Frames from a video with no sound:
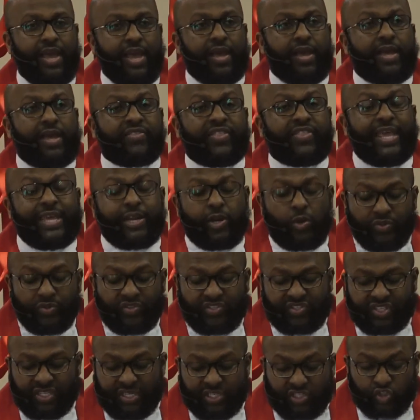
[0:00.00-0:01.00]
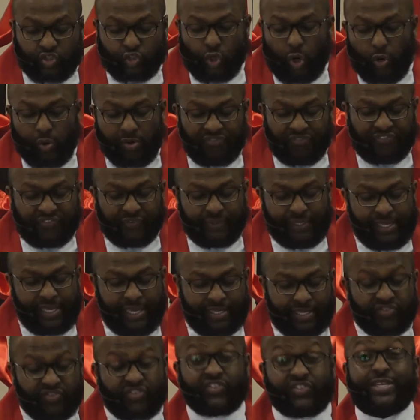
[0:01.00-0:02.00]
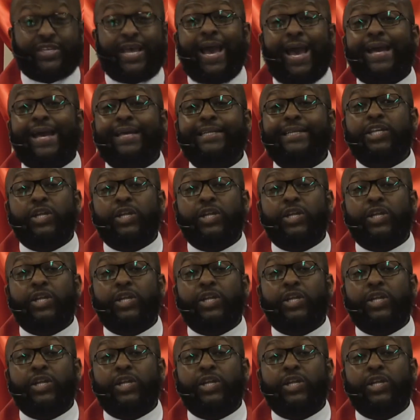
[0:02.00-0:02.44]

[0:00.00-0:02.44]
And they don't sit sorrowfully and sad,